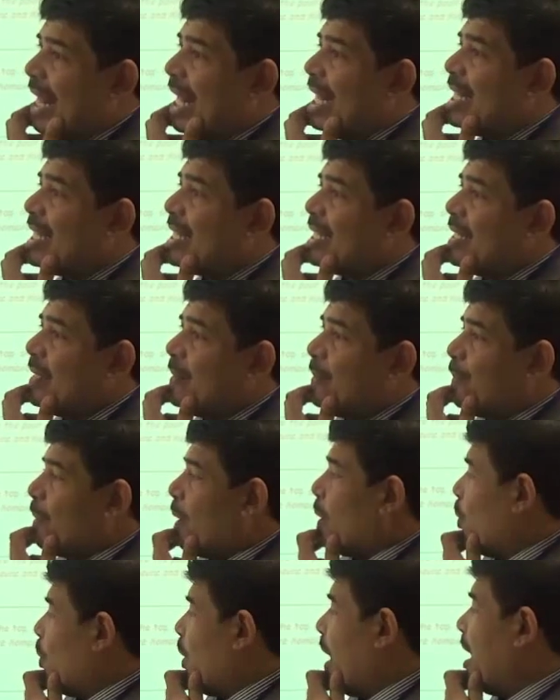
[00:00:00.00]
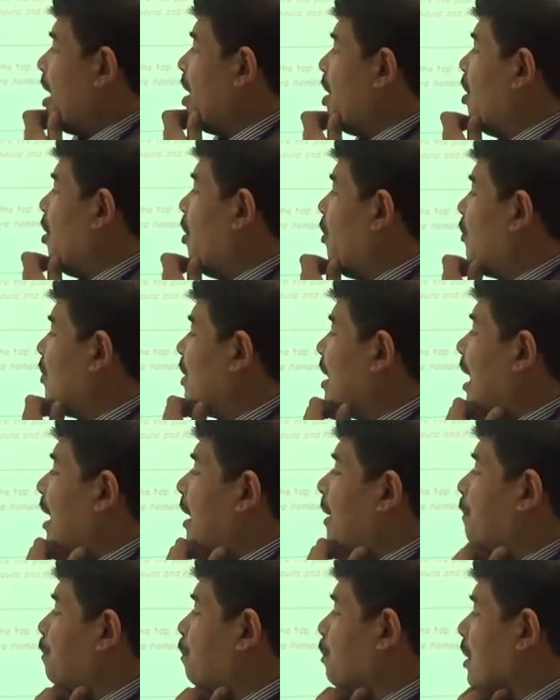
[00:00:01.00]
That's one of
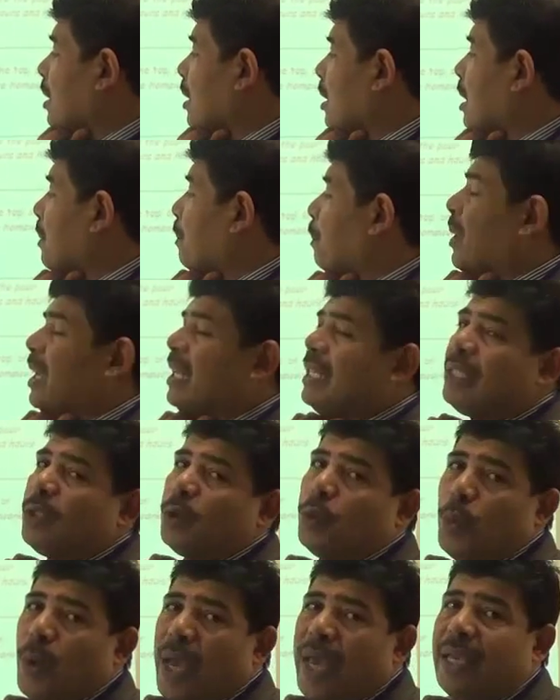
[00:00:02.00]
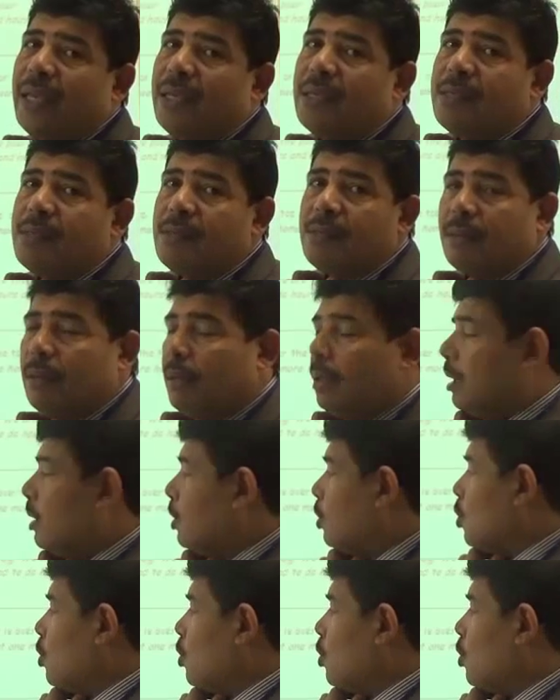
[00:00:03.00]
the best ways